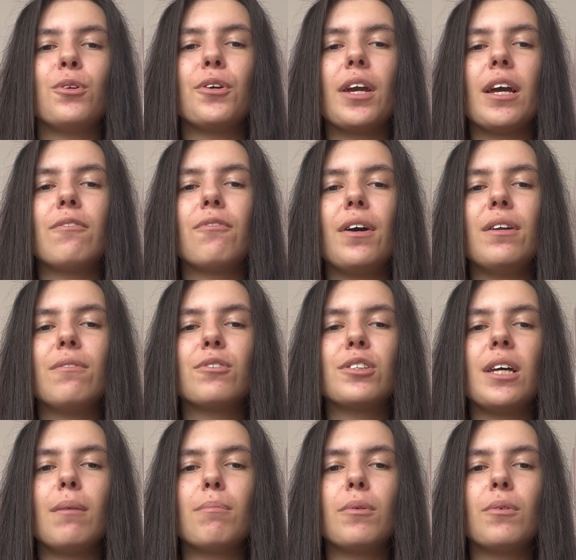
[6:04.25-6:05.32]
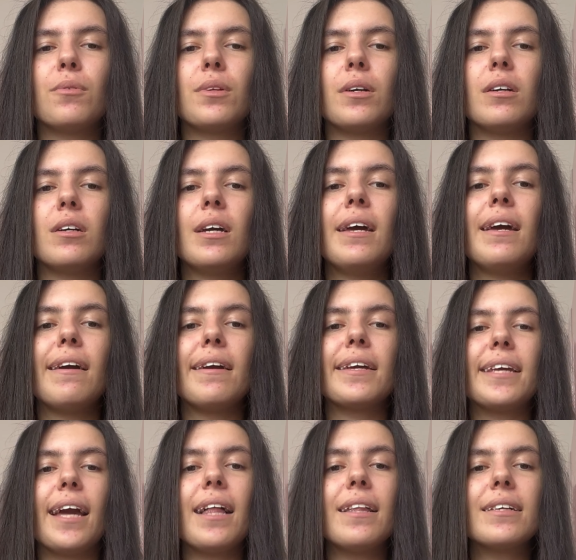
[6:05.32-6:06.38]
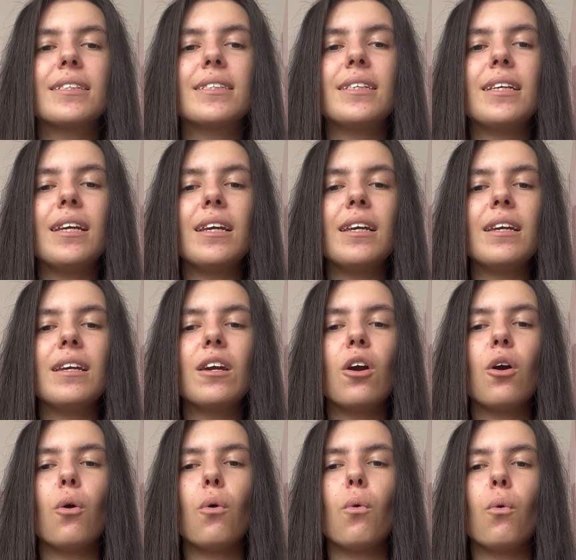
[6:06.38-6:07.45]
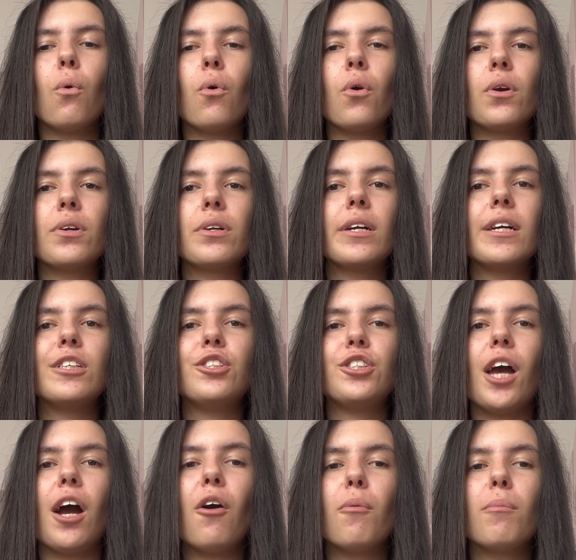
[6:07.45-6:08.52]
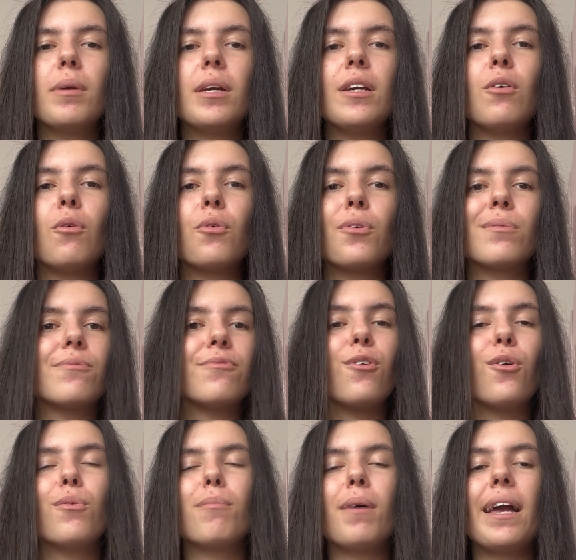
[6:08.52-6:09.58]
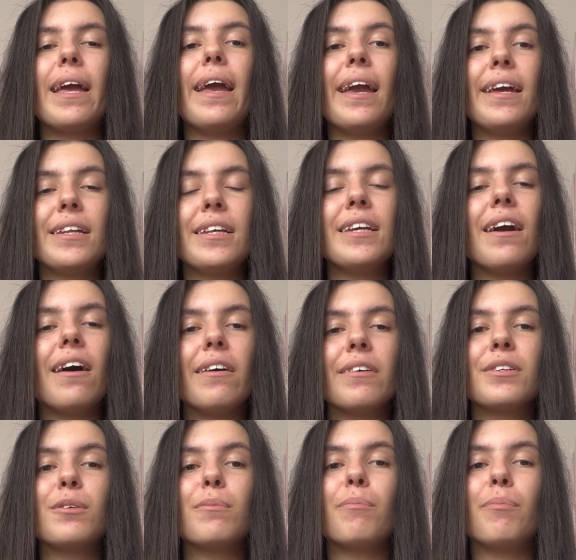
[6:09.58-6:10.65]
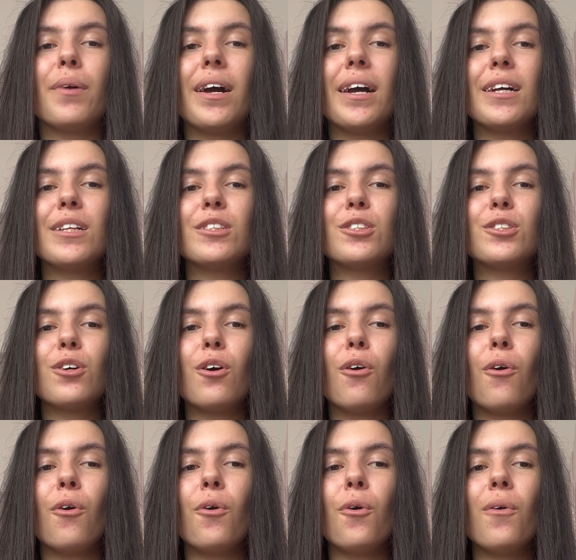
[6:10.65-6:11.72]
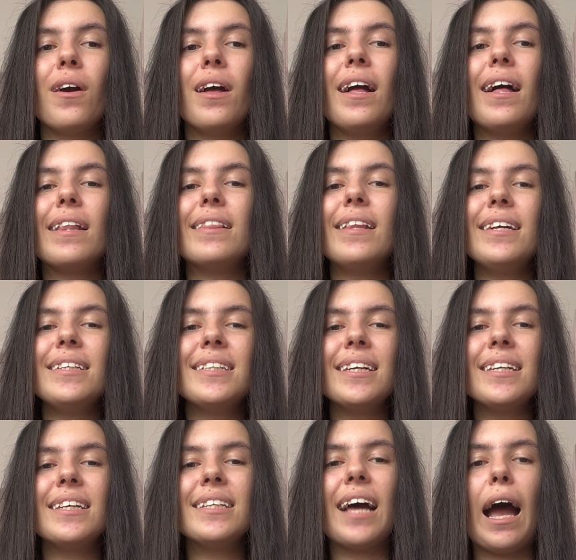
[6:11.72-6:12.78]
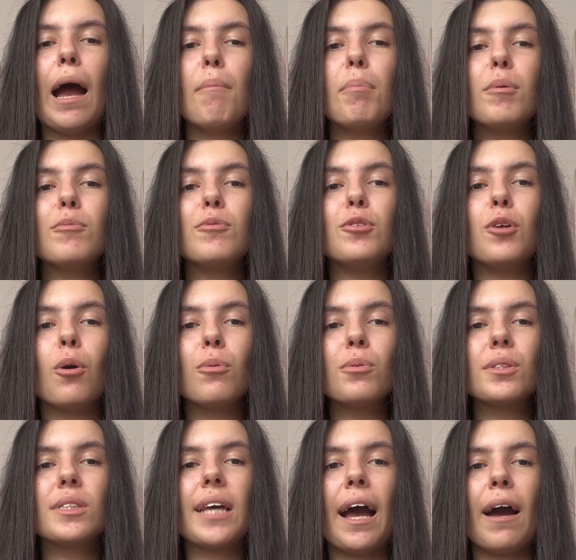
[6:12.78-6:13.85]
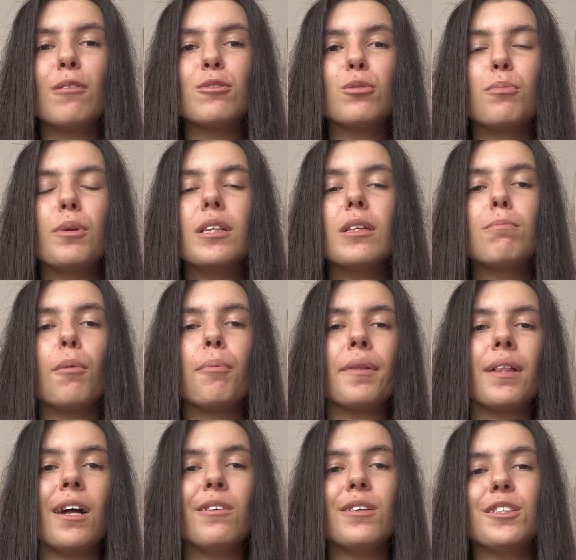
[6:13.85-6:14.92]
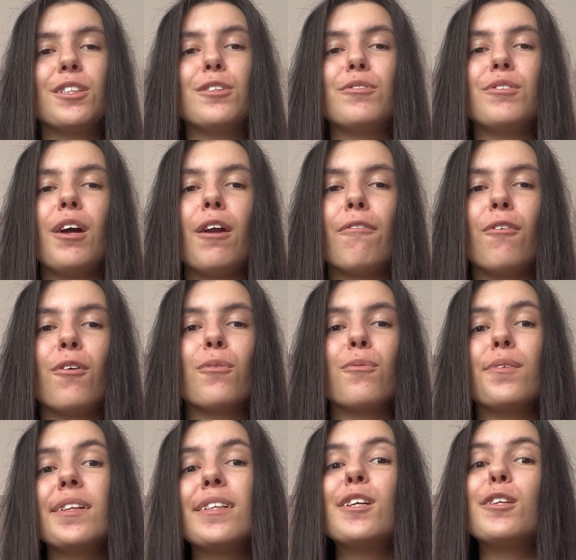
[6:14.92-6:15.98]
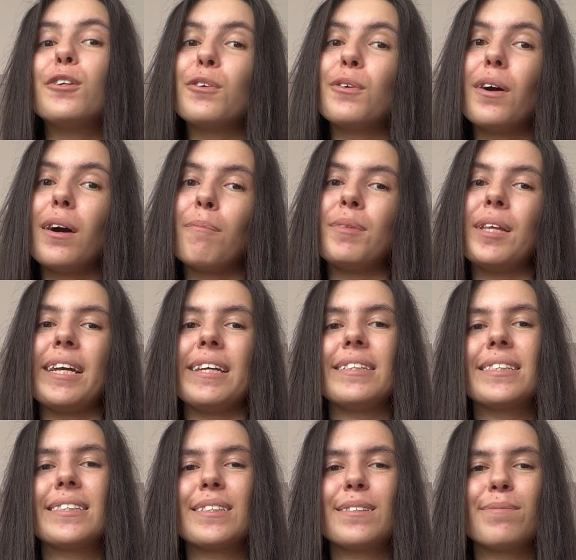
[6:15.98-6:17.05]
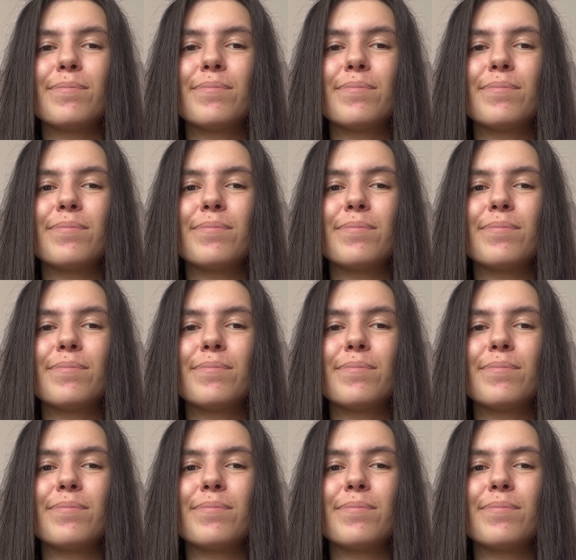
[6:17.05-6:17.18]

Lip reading: You can't find it, for example, on a Galaxy or Xiaomi or phone by any other brand. So let's say that Apple knows how to bring the popularity to their phone with the new updates.